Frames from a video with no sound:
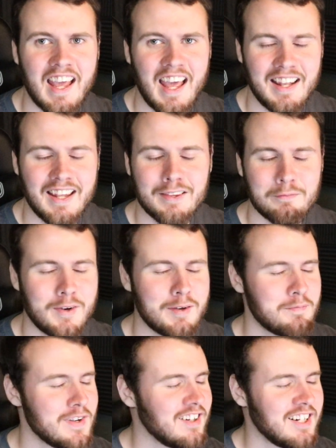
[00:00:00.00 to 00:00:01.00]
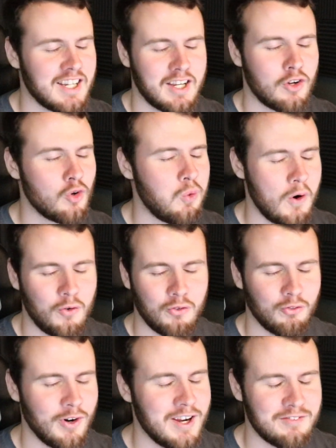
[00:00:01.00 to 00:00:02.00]
And this might be like a quote
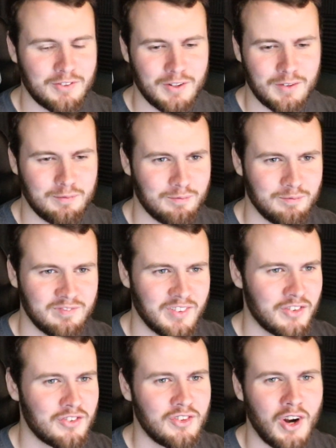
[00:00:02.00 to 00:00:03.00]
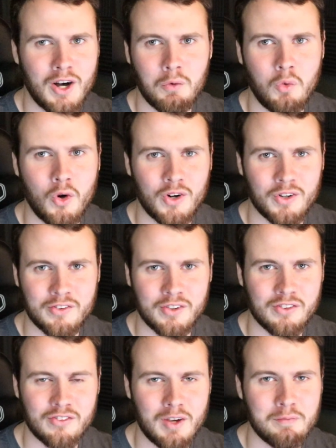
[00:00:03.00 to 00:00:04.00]
right from Star Wars
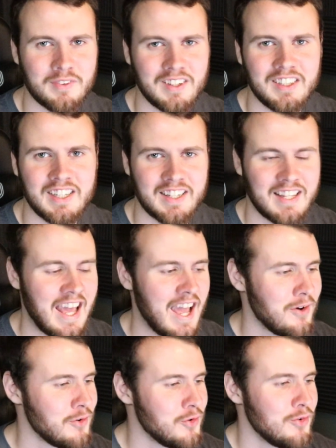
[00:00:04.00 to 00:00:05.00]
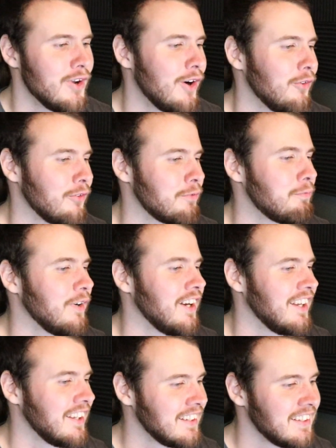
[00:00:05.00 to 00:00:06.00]
or something like that, who knows,
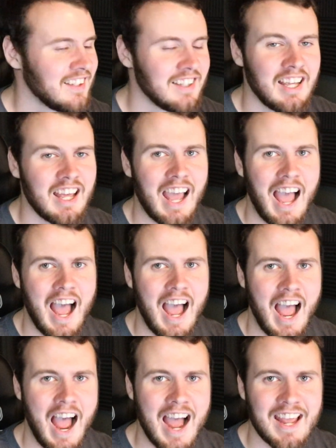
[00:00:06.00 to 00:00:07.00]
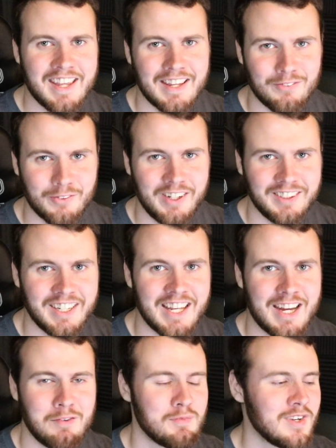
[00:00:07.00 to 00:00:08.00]
but I can
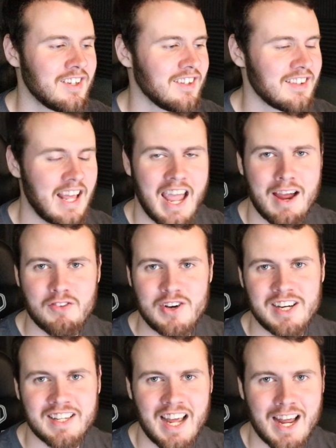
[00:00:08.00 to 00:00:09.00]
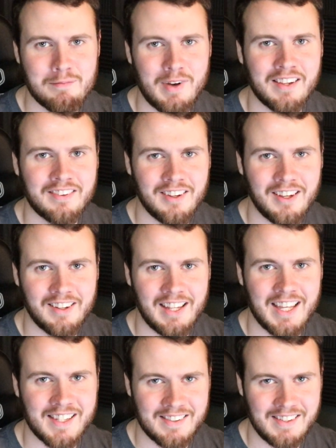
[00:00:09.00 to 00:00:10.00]
relate because every time I saw
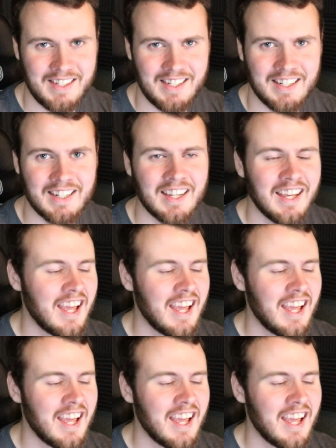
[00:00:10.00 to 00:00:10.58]
that scene,